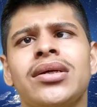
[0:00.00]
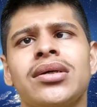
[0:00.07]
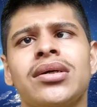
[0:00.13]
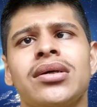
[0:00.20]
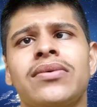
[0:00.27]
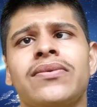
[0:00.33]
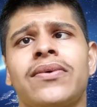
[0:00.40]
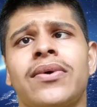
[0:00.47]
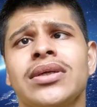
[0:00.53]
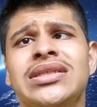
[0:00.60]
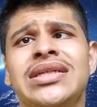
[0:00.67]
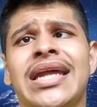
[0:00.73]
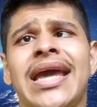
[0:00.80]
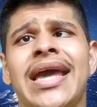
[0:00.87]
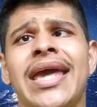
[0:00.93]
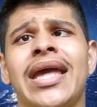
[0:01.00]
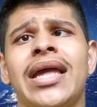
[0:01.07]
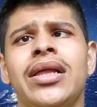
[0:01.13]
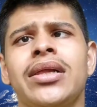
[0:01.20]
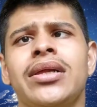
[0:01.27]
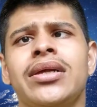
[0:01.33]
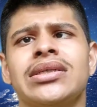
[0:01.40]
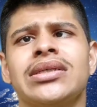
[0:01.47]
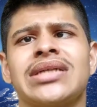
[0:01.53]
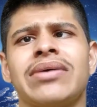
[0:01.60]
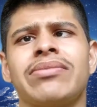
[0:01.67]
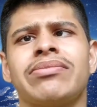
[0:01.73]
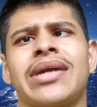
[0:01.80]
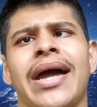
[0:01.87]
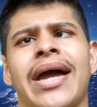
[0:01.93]
was taking some
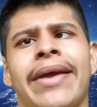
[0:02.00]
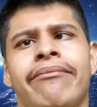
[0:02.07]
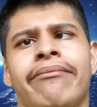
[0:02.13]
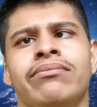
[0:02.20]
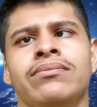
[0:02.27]
time,